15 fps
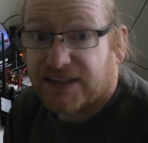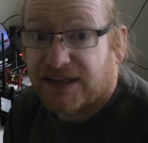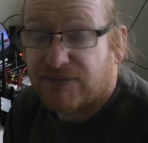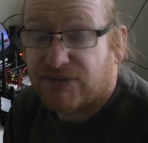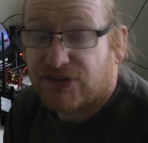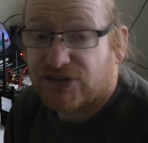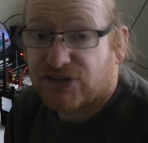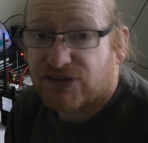I'm
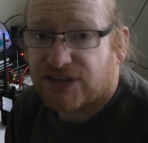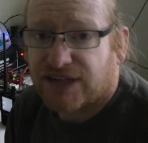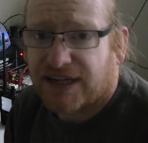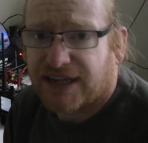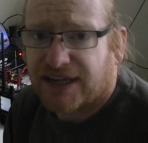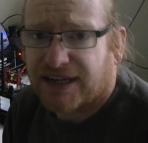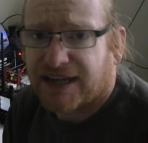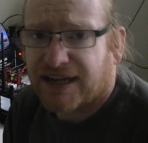not sure
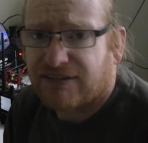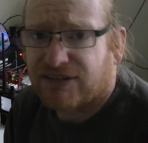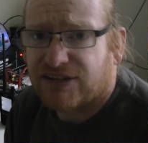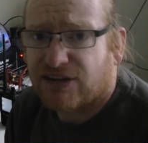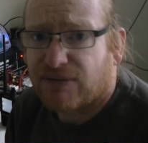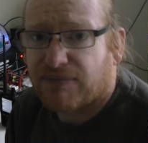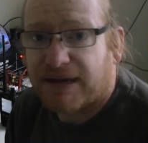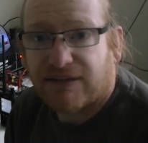how I'd
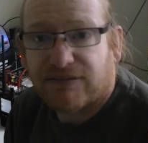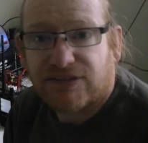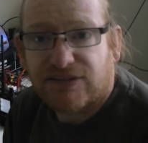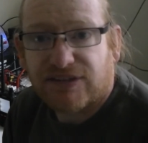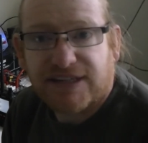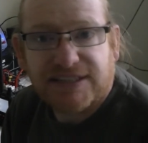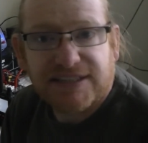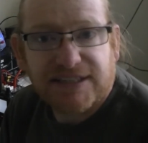go about
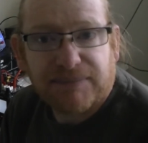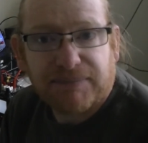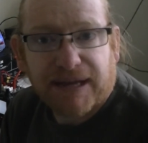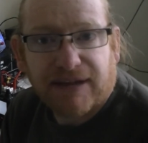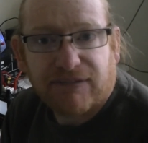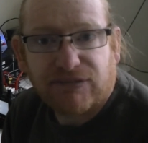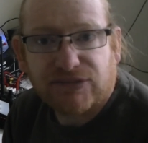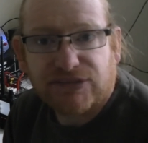donating a
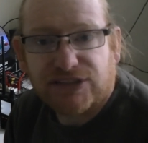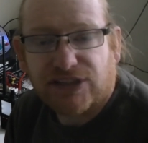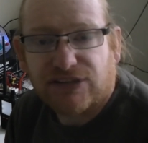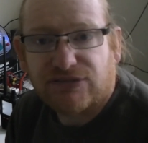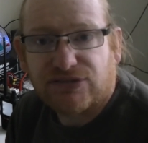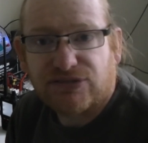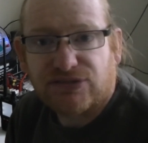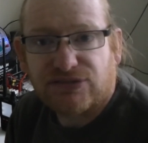pound or so
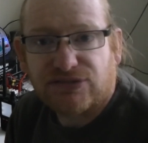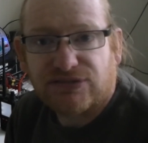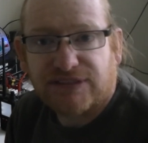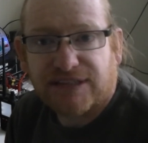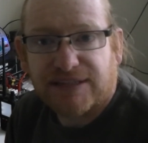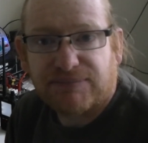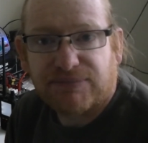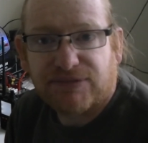to
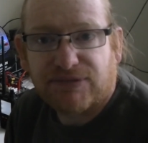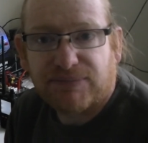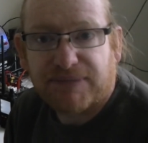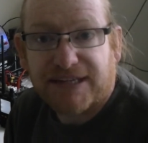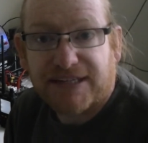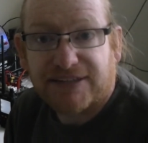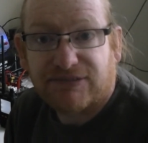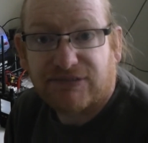keep the
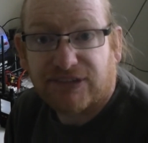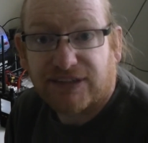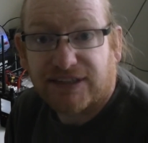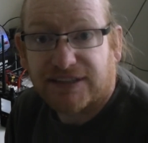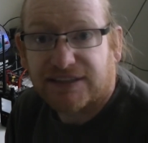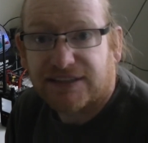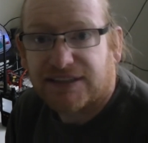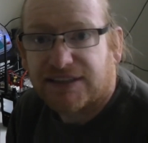repeater running